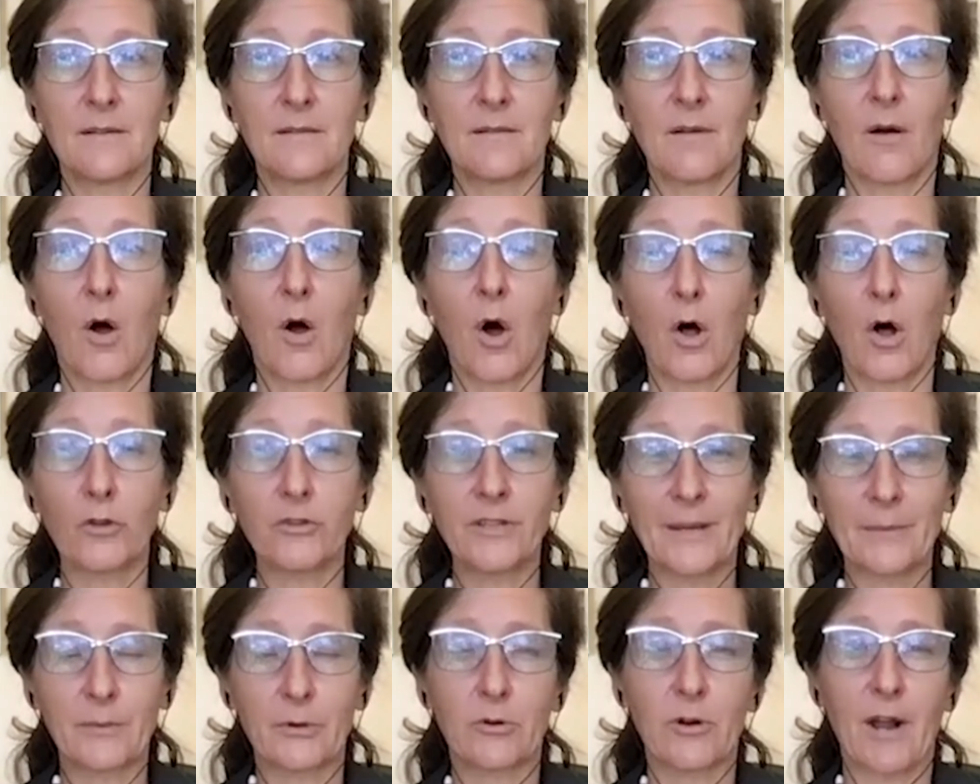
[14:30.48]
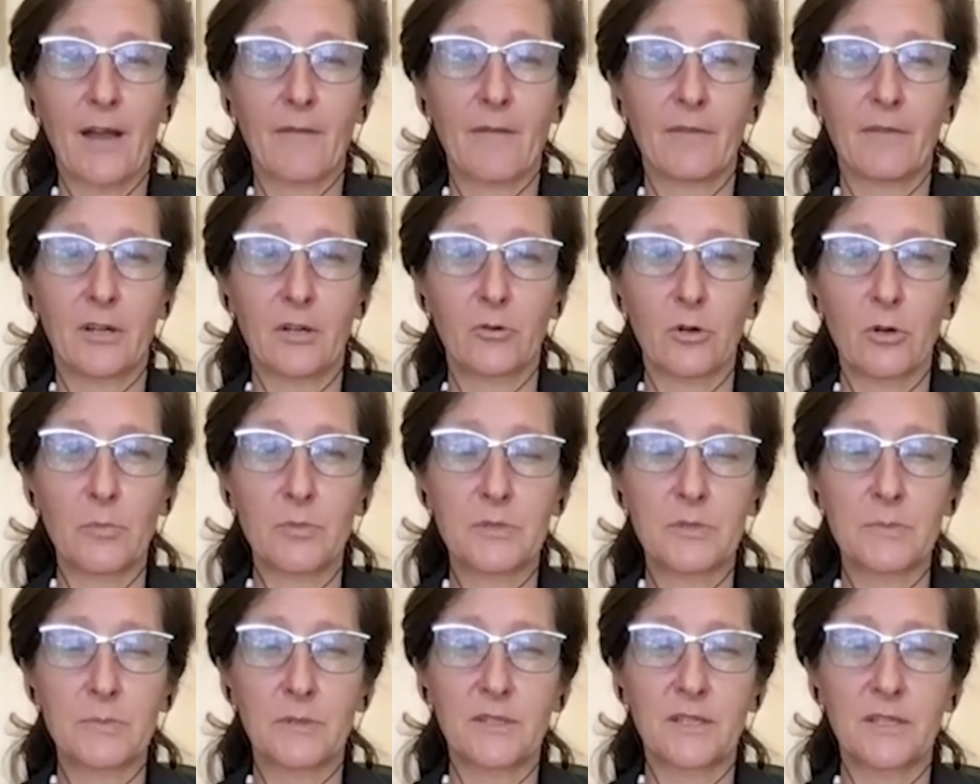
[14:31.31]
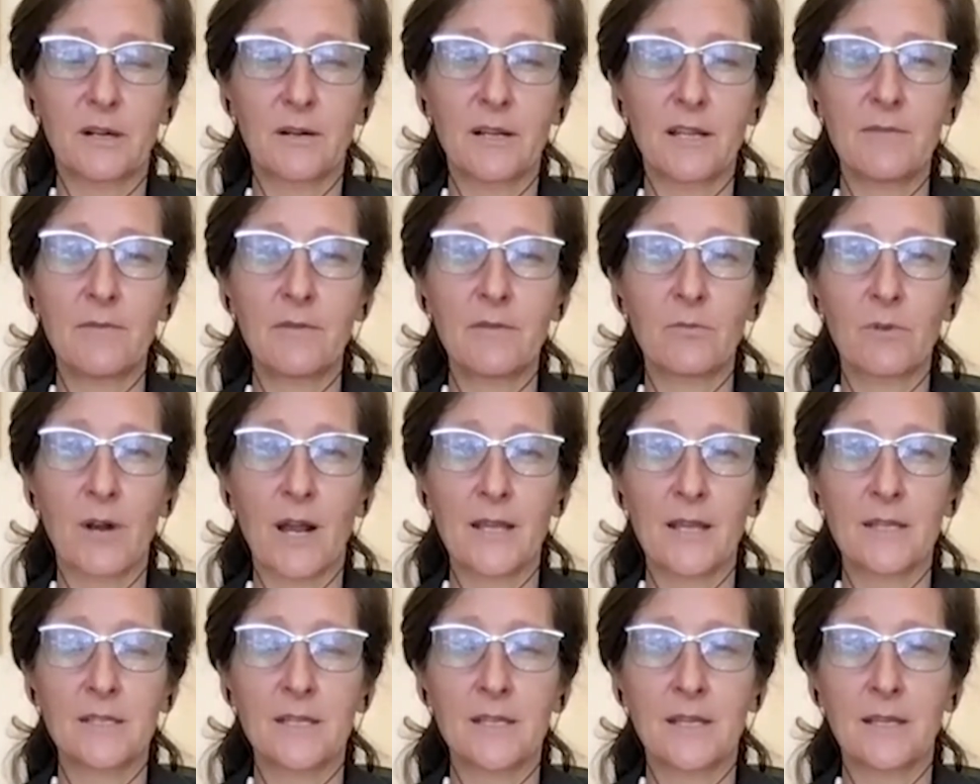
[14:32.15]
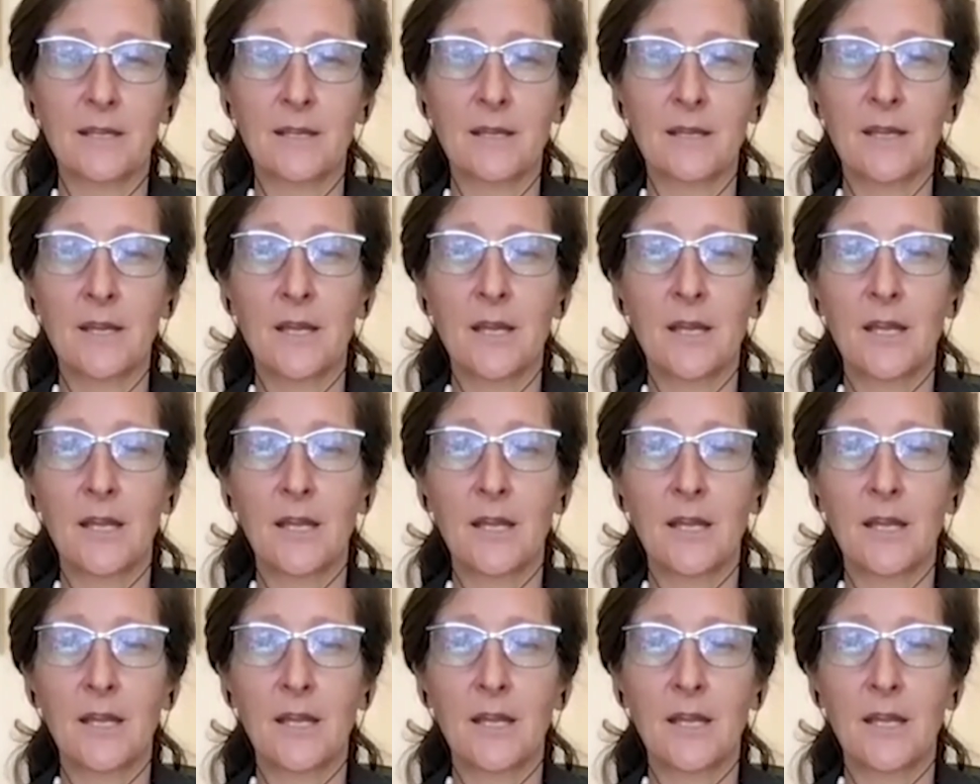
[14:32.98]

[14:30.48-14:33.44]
all demographic groups, but they're even rising